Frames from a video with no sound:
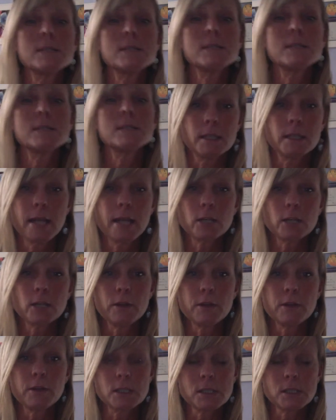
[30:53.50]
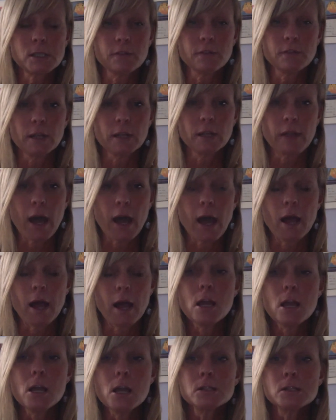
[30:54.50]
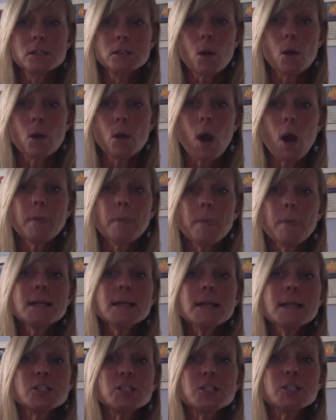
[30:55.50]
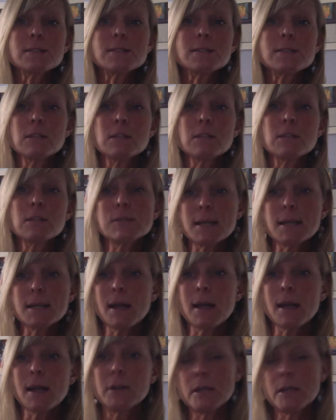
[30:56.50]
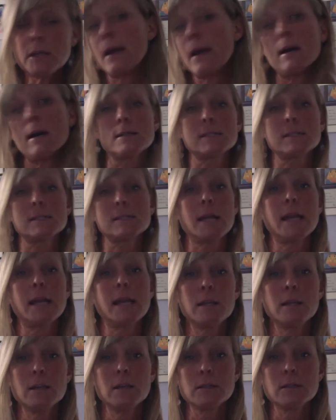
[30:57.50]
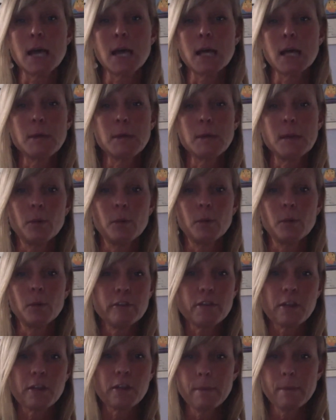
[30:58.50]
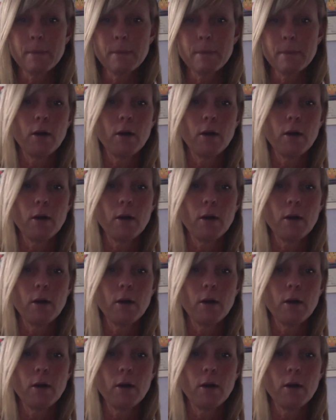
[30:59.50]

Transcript: and connect with and stuff like that. So I'm not suggesting that you send out emails saying, you know, telling people everything about